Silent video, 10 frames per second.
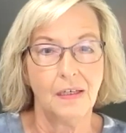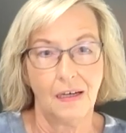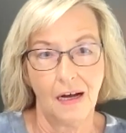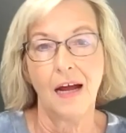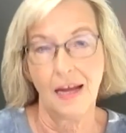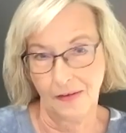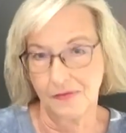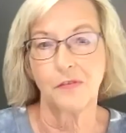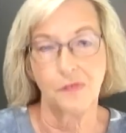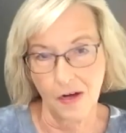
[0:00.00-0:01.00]
I have
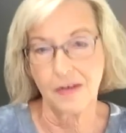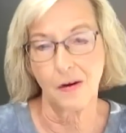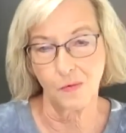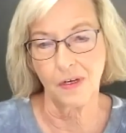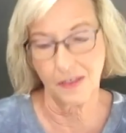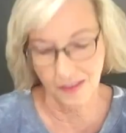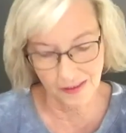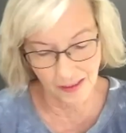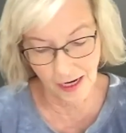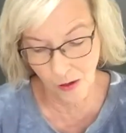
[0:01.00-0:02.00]
to find out what it is.
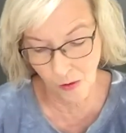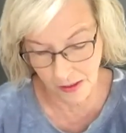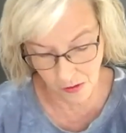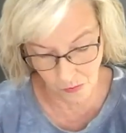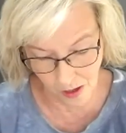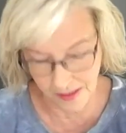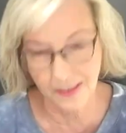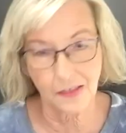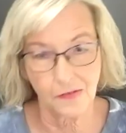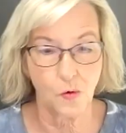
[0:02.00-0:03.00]
And now I know why,
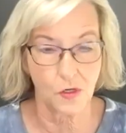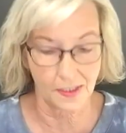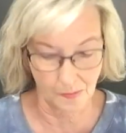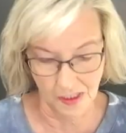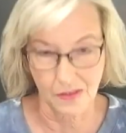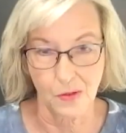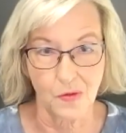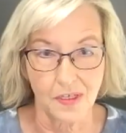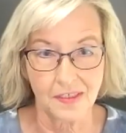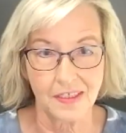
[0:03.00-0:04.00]
because of course I'm going to do
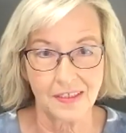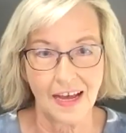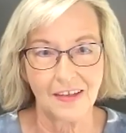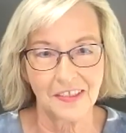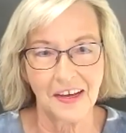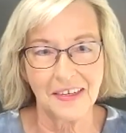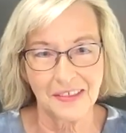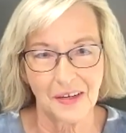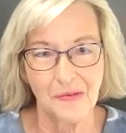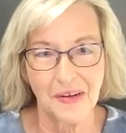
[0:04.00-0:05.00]
this. This sounds like
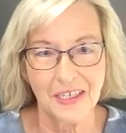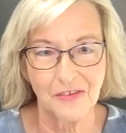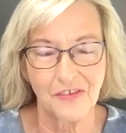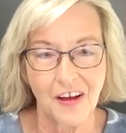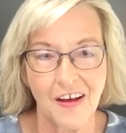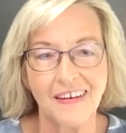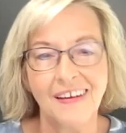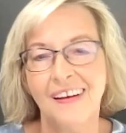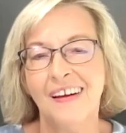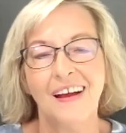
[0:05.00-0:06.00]
so much fun.
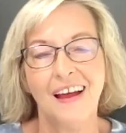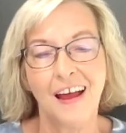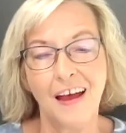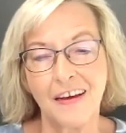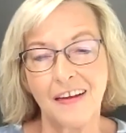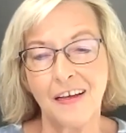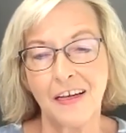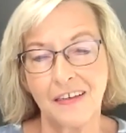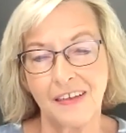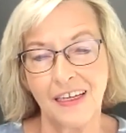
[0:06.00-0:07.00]
And
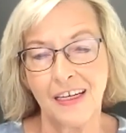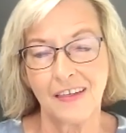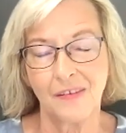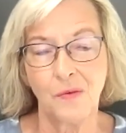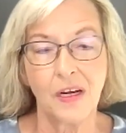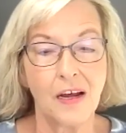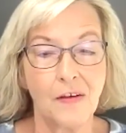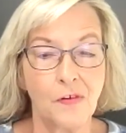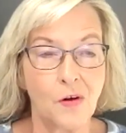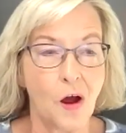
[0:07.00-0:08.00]
it
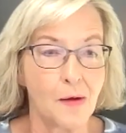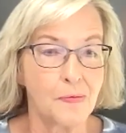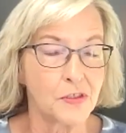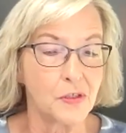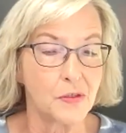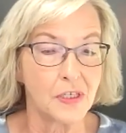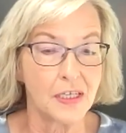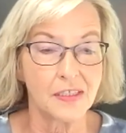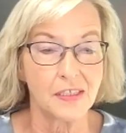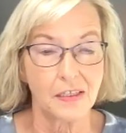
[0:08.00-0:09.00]
whatever
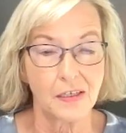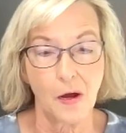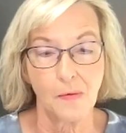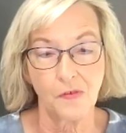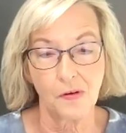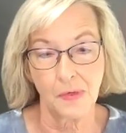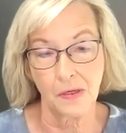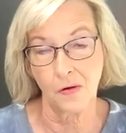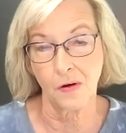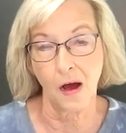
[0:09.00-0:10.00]
opportunities that come from it
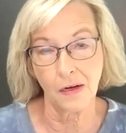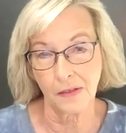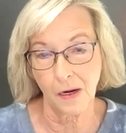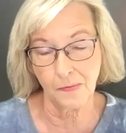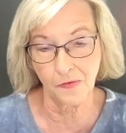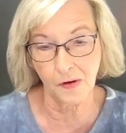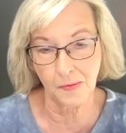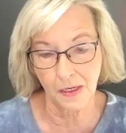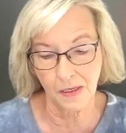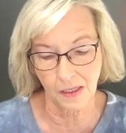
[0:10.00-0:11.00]
or not come from
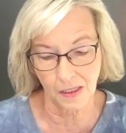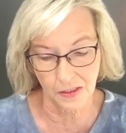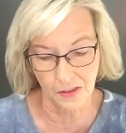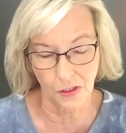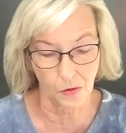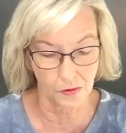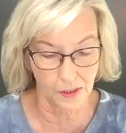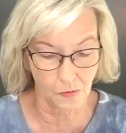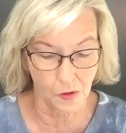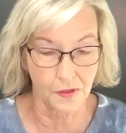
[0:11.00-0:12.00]
it, it is totally
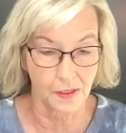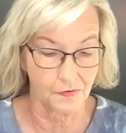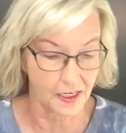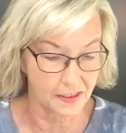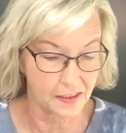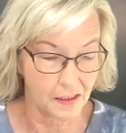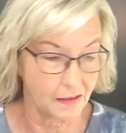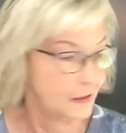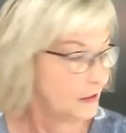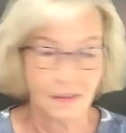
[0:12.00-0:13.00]
worth
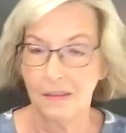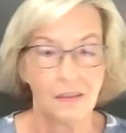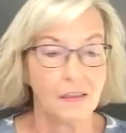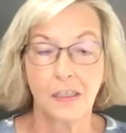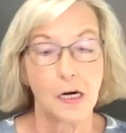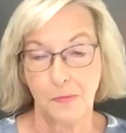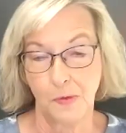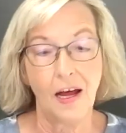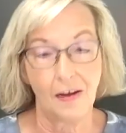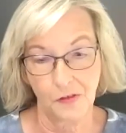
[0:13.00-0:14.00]
investing a couple of
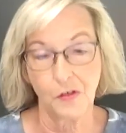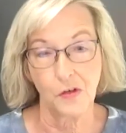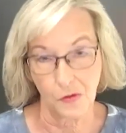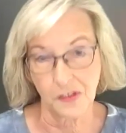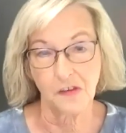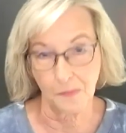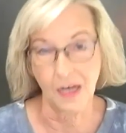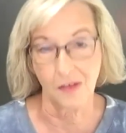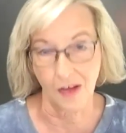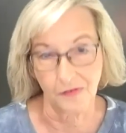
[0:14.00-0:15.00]
afternoons of
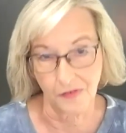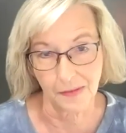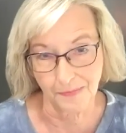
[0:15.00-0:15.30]
life in.